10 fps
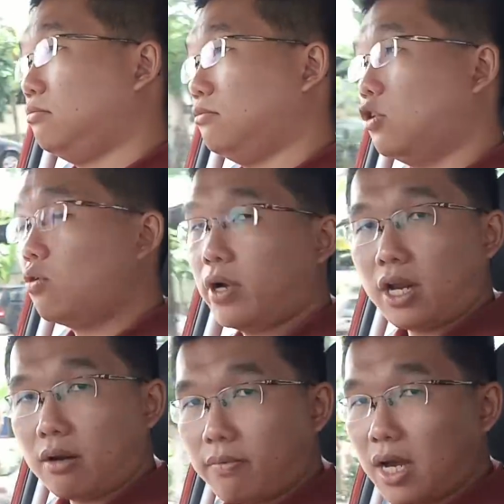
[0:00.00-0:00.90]
go ahead
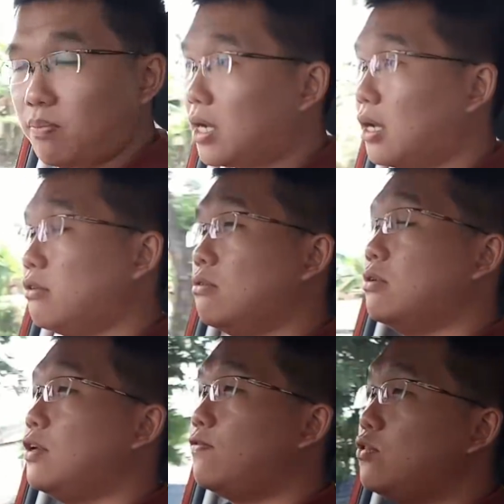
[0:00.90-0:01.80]
and buy a Picanto.
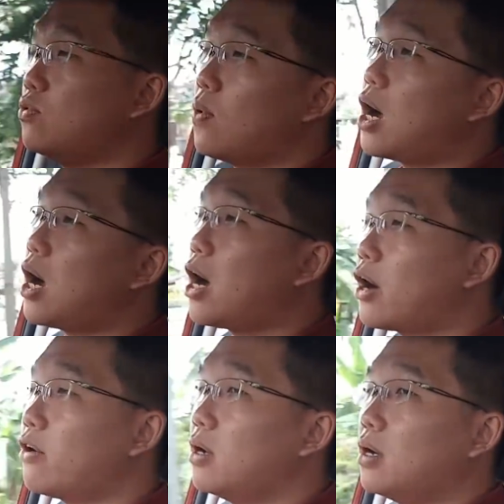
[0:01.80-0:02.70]
If you
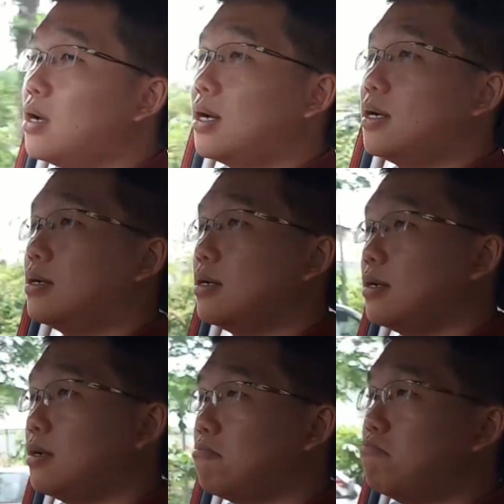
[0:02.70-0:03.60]
are
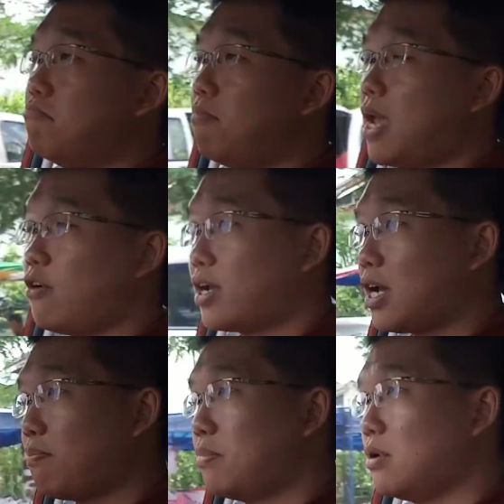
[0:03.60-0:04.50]
a married
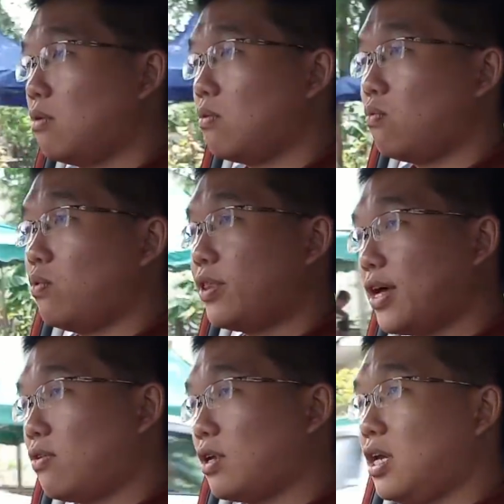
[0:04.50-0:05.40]
couple
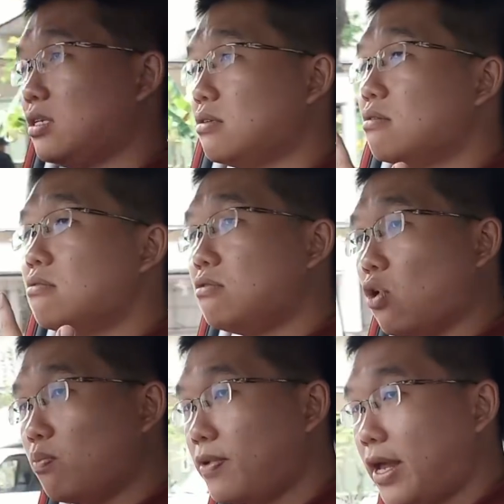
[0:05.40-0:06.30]
without kids,
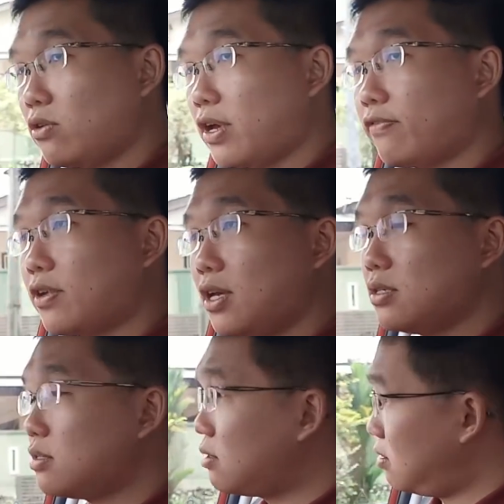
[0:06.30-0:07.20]
don't plan to have kids,